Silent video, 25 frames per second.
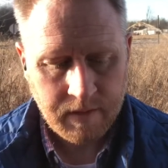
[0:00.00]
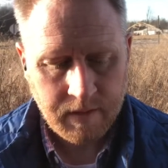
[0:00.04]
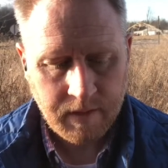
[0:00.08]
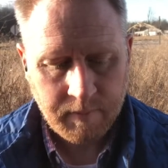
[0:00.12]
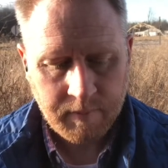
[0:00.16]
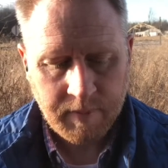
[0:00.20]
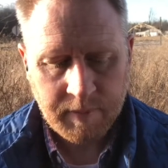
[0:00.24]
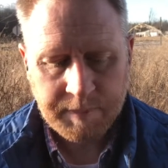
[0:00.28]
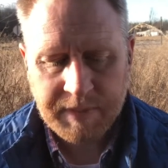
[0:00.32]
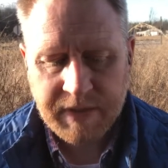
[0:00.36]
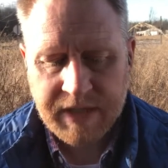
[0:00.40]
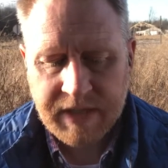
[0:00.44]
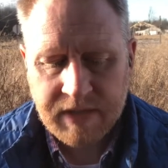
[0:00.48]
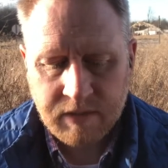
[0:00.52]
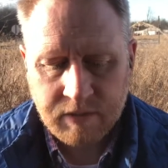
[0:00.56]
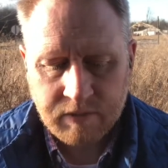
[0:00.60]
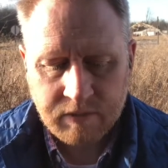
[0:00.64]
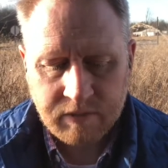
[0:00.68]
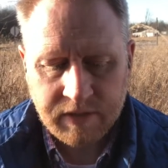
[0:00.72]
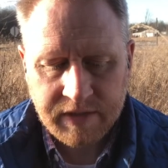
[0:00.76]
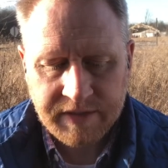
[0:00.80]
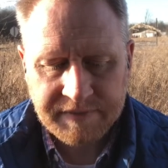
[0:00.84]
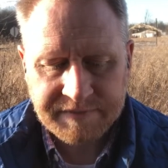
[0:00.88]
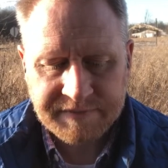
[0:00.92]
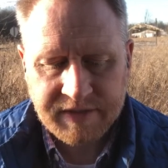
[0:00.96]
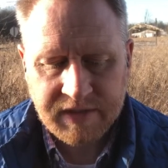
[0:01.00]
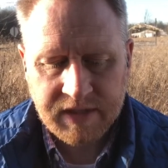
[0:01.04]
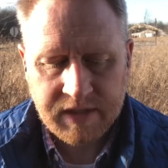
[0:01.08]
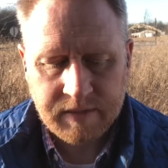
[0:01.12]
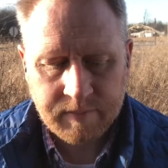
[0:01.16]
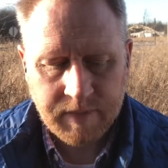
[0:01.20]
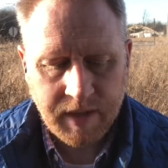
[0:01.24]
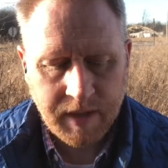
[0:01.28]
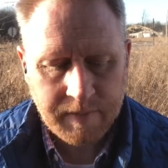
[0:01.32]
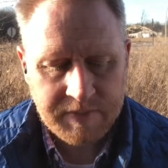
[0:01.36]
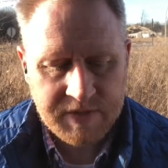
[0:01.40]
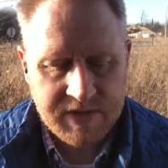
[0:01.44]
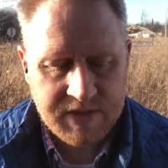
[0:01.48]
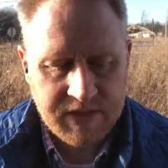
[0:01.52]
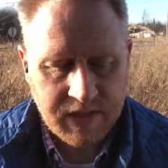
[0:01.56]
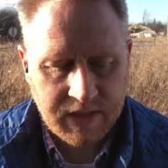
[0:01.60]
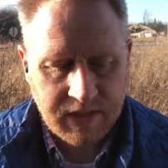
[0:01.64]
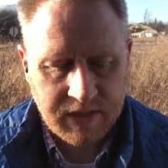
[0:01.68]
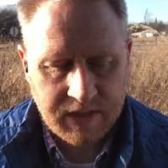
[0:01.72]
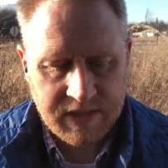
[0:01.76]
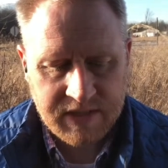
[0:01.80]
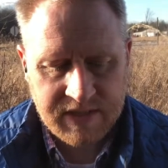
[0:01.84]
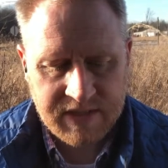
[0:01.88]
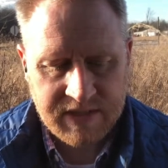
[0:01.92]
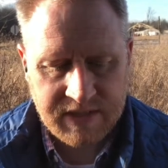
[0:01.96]
But Peter lifted him up,
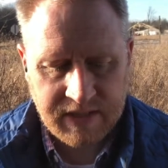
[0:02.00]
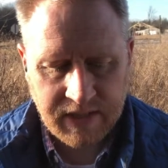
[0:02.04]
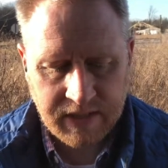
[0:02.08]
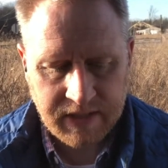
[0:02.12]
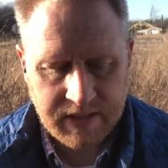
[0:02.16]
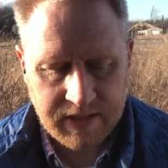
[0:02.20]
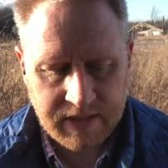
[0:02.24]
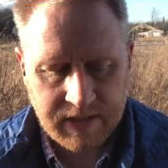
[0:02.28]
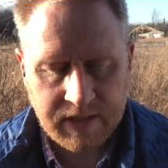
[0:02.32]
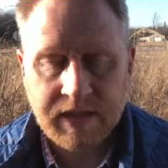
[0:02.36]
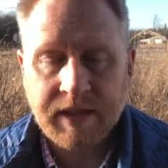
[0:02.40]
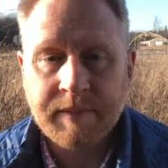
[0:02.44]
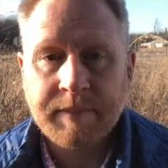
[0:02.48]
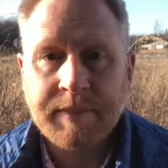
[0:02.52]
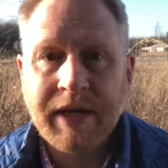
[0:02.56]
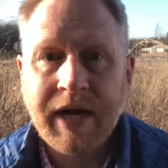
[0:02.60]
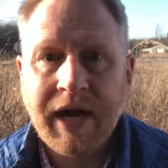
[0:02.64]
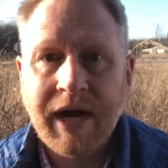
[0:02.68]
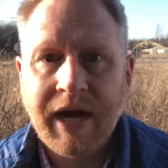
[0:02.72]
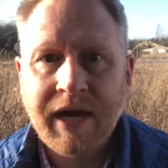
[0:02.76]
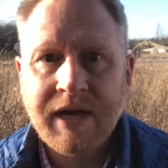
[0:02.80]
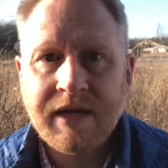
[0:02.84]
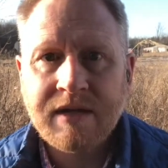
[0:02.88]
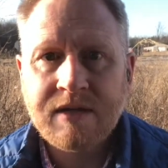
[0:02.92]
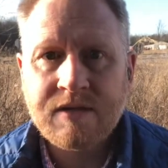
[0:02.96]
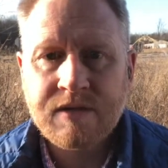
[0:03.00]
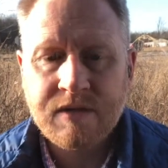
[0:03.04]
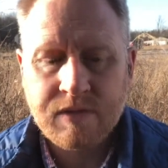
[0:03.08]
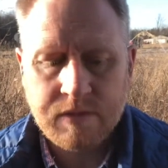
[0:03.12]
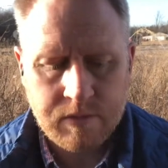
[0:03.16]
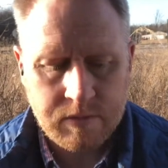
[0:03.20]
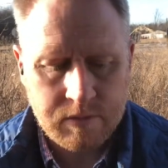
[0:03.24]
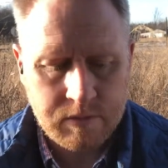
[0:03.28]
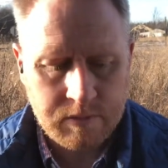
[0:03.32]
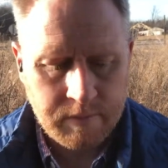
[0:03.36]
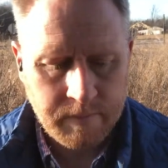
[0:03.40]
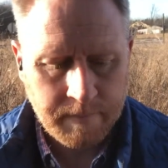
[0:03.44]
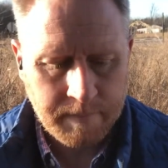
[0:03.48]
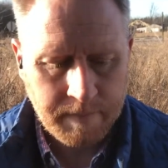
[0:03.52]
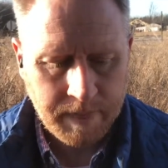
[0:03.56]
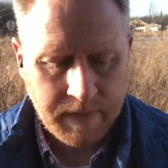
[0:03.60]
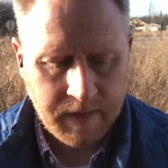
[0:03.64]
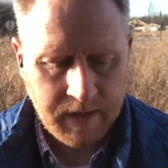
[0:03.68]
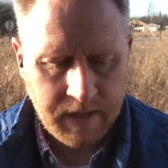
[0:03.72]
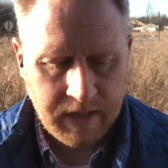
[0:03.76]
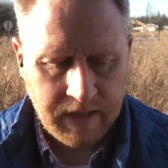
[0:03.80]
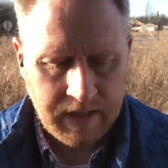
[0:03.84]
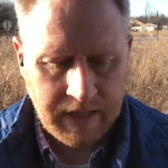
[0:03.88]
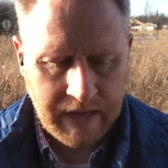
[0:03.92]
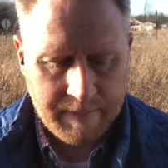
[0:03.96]
saying, "Stand up, I too
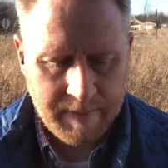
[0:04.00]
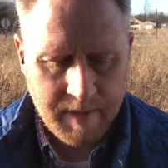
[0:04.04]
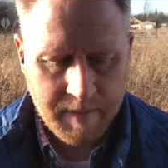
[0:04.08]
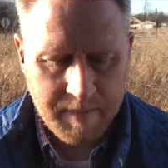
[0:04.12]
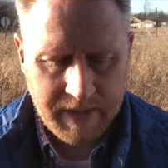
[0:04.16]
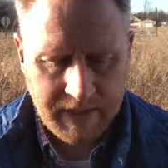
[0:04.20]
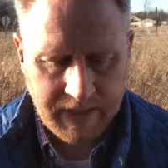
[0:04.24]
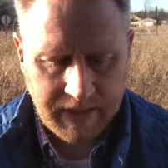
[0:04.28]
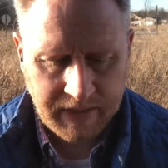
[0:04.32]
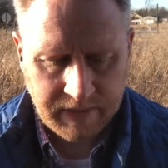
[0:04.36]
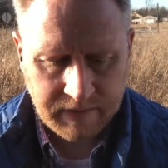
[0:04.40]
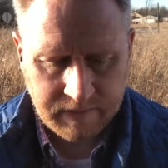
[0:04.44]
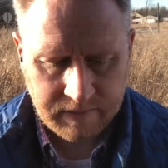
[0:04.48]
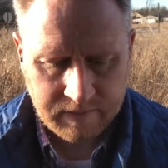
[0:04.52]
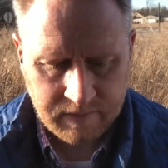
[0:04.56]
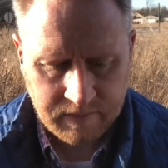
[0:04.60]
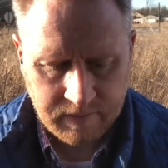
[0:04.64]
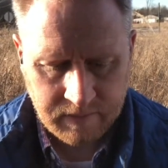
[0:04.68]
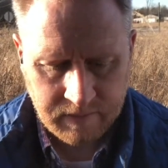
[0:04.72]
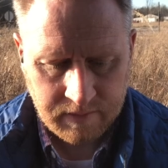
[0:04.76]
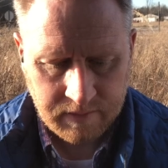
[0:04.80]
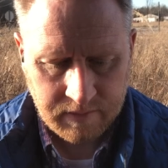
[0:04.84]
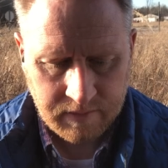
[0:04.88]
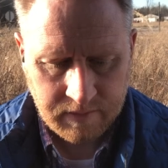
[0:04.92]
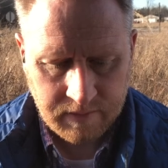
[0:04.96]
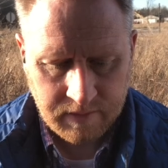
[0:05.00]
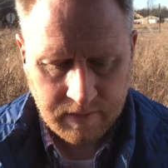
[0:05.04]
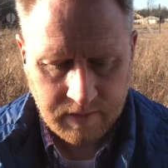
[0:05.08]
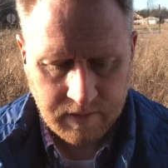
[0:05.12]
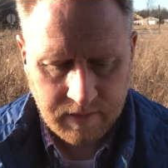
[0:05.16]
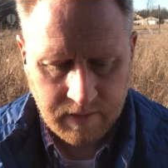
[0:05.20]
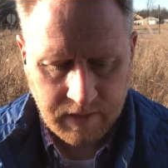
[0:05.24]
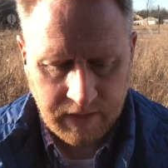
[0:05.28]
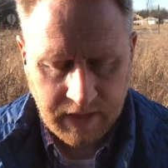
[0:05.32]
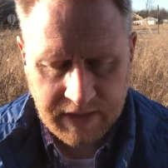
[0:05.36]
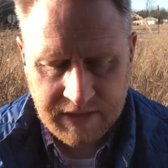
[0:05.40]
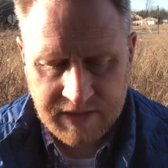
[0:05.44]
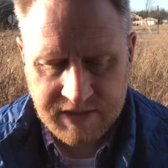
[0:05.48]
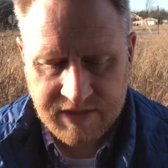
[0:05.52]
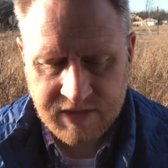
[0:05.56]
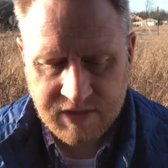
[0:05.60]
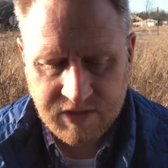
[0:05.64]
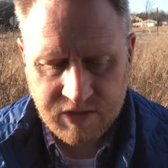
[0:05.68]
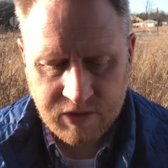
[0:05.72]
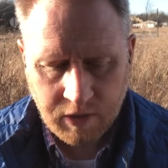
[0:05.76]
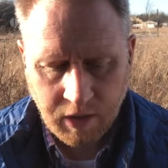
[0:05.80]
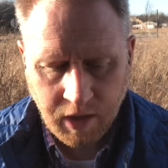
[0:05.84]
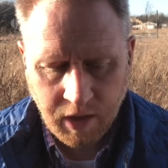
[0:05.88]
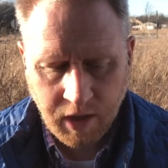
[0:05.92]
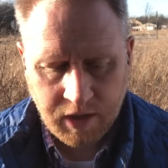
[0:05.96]
am a man." And as he
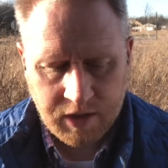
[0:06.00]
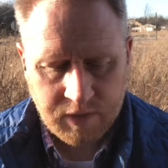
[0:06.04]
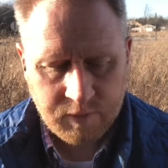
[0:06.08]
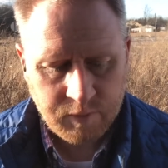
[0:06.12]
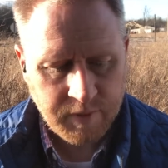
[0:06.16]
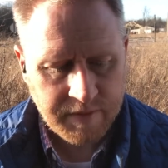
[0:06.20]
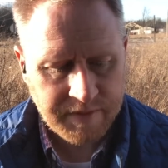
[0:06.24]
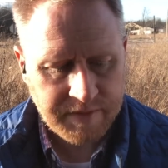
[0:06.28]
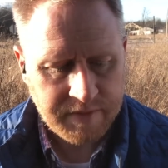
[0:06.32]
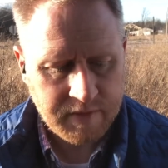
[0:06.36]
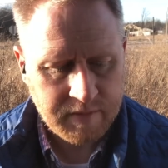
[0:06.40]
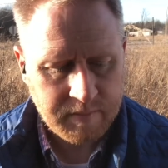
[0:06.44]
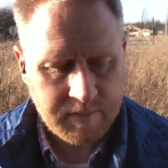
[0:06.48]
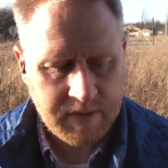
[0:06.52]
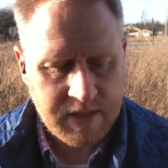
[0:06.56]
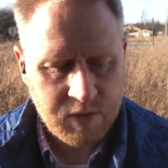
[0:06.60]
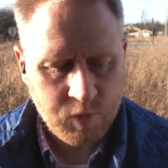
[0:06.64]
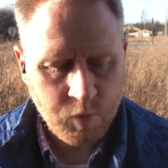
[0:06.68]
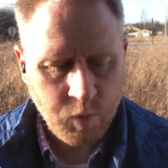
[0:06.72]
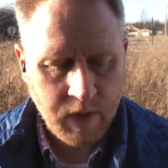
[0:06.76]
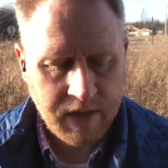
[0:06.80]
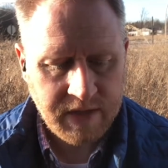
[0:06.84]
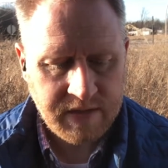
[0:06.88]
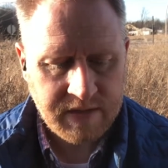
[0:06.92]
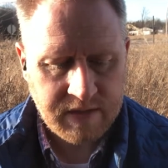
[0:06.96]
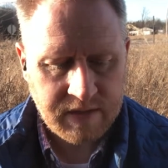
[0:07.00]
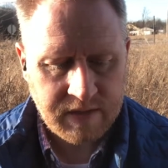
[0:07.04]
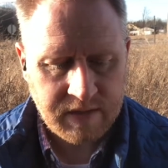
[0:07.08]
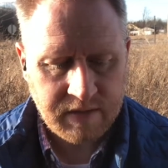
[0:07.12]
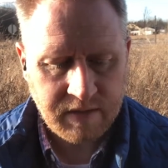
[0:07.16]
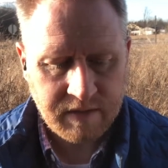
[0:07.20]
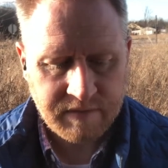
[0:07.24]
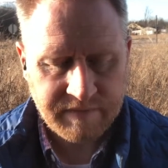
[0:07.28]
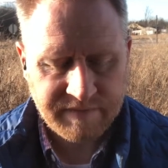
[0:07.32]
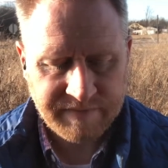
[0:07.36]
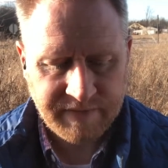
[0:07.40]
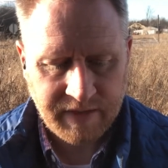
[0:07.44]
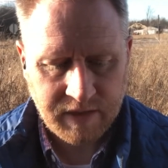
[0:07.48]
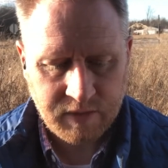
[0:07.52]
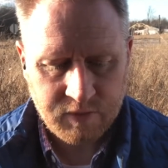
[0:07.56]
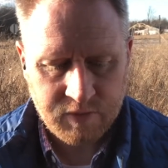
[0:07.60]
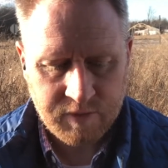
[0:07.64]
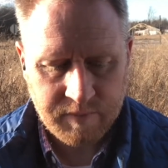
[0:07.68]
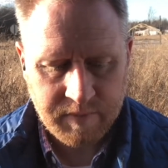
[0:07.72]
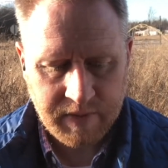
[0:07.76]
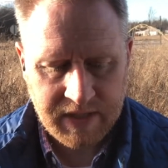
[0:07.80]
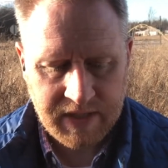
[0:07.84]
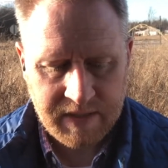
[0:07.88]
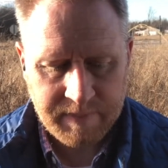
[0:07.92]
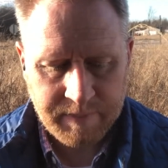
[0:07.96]
talked with him, he went in and found
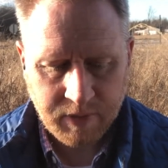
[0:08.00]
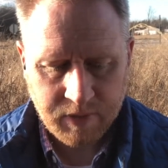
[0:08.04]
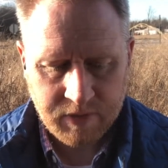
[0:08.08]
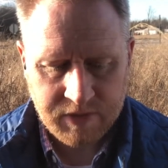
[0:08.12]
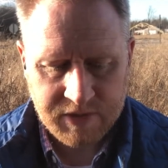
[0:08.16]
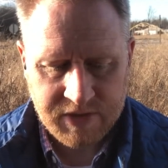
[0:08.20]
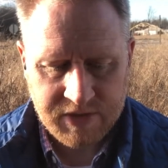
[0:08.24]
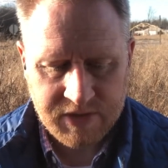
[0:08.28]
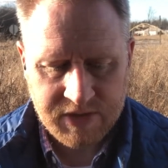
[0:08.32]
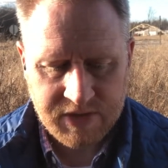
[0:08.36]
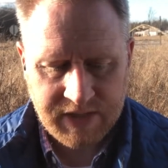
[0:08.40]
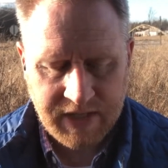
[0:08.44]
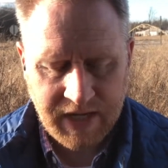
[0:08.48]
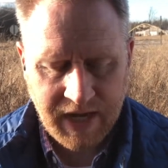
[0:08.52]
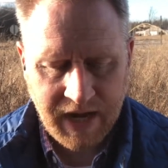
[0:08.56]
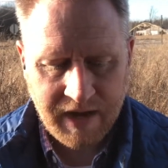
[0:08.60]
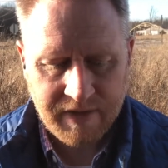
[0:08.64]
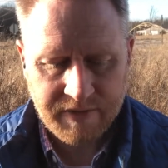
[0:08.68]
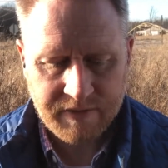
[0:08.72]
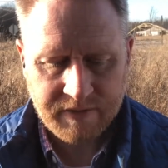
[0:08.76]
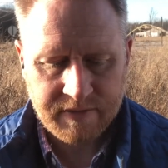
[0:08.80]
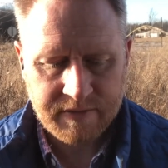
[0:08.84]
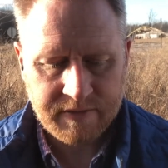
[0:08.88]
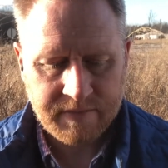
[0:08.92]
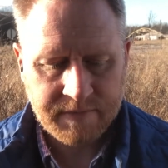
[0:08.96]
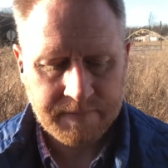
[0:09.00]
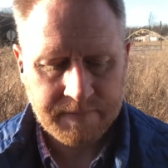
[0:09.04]
many persons gathered.